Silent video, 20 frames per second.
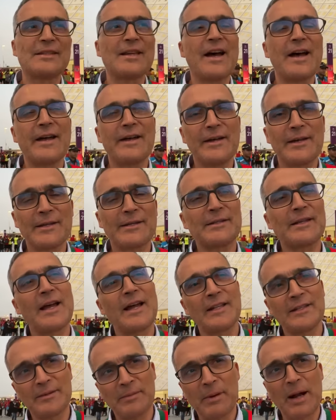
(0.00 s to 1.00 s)
Saiss He's the best.
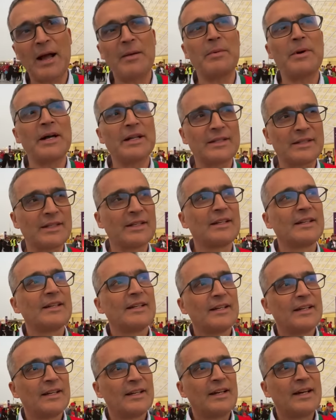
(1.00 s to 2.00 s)
And
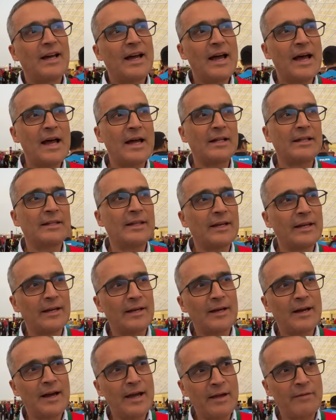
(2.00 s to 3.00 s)
yeah. And
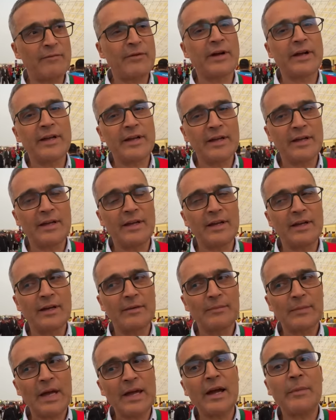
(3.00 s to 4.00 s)
uh, I, very,
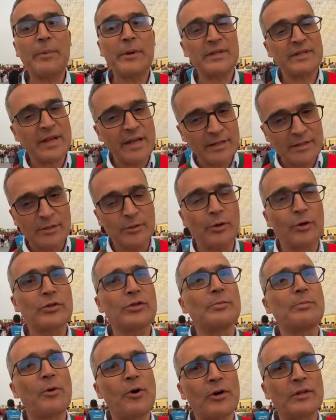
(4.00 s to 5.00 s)
I appreciate your
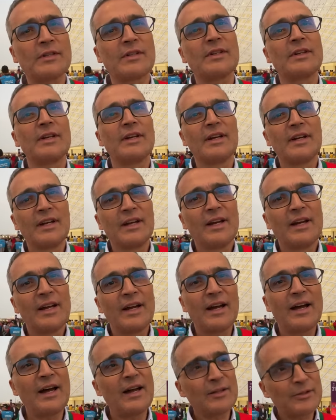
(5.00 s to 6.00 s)
support. Thank
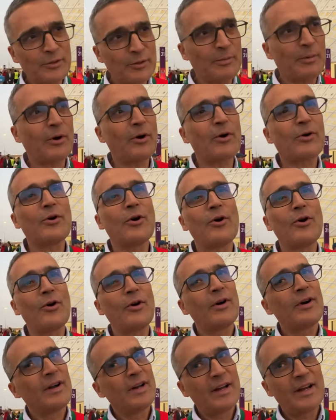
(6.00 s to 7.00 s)
you, man. That's very kind
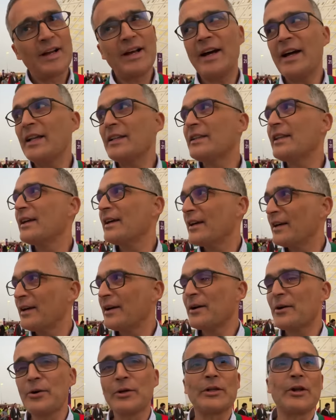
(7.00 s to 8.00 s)
and uh,
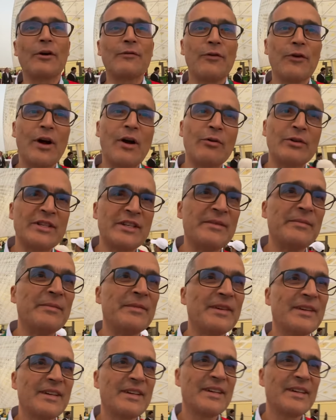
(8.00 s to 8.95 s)
good luck for our team. Look,